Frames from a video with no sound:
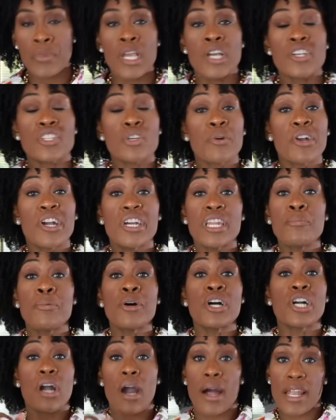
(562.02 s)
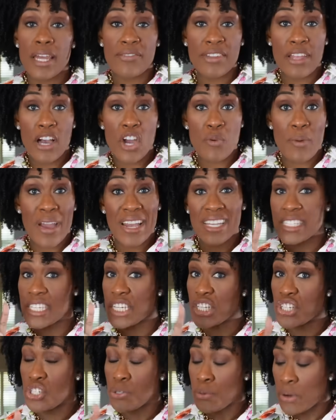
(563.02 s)
So we're gonna put cauliflower rice
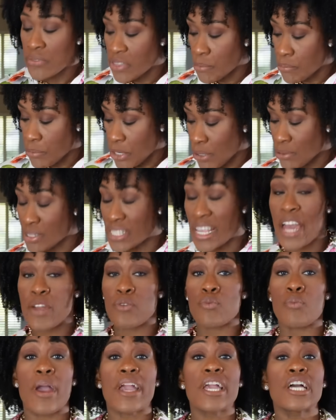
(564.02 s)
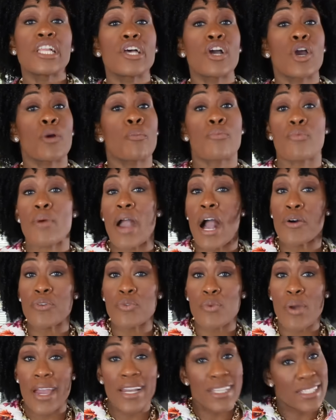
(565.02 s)
in 2 of the meals and regular brown
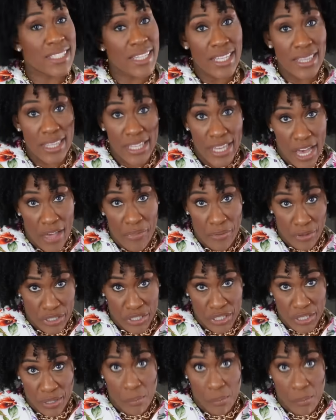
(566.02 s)
rice in the other 2.